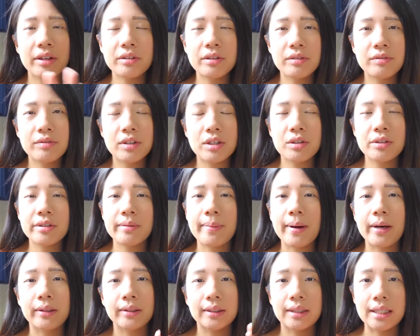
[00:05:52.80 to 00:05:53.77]
reviews
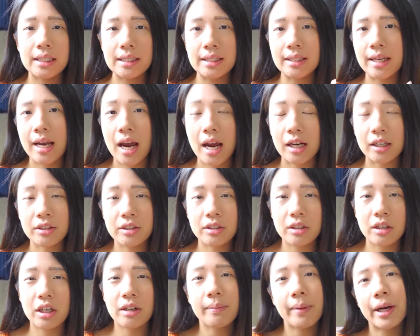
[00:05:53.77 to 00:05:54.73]
about this
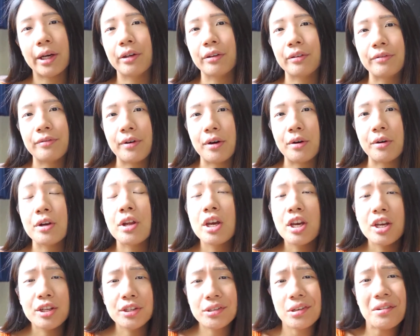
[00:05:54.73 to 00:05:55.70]
Takstar microphone.
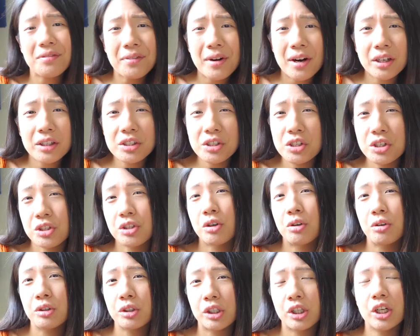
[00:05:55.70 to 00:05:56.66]
So far,
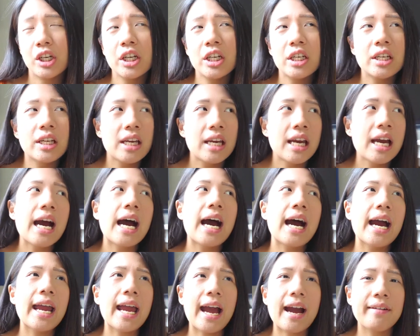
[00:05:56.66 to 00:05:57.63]
so good.
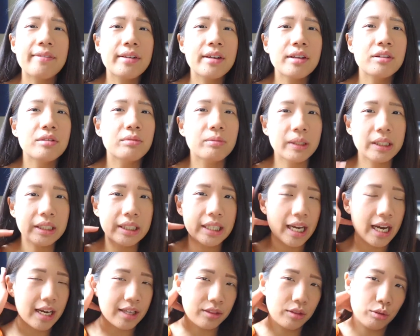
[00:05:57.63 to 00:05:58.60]
I haven't really
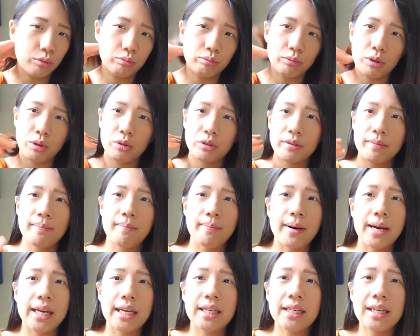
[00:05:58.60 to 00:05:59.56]
had the Rode
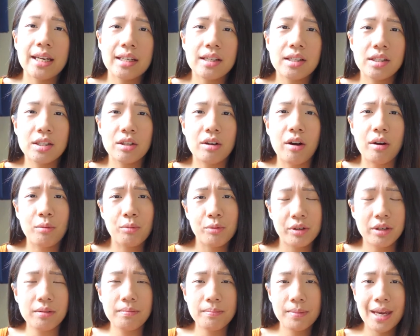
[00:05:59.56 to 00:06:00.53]
mic yet, so I
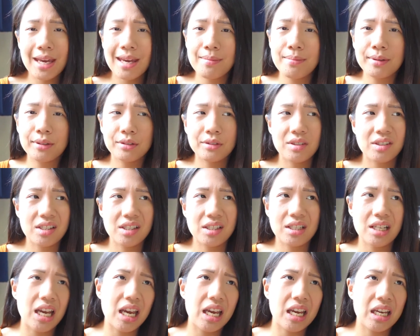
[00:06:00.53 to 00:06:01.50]
wouldn't be able to
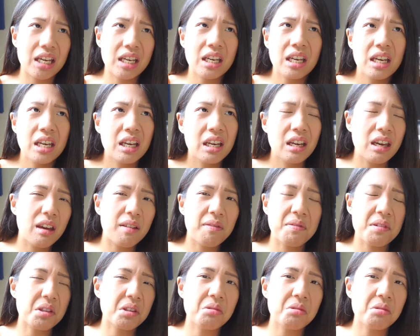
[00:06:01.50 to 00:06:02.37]
say if it's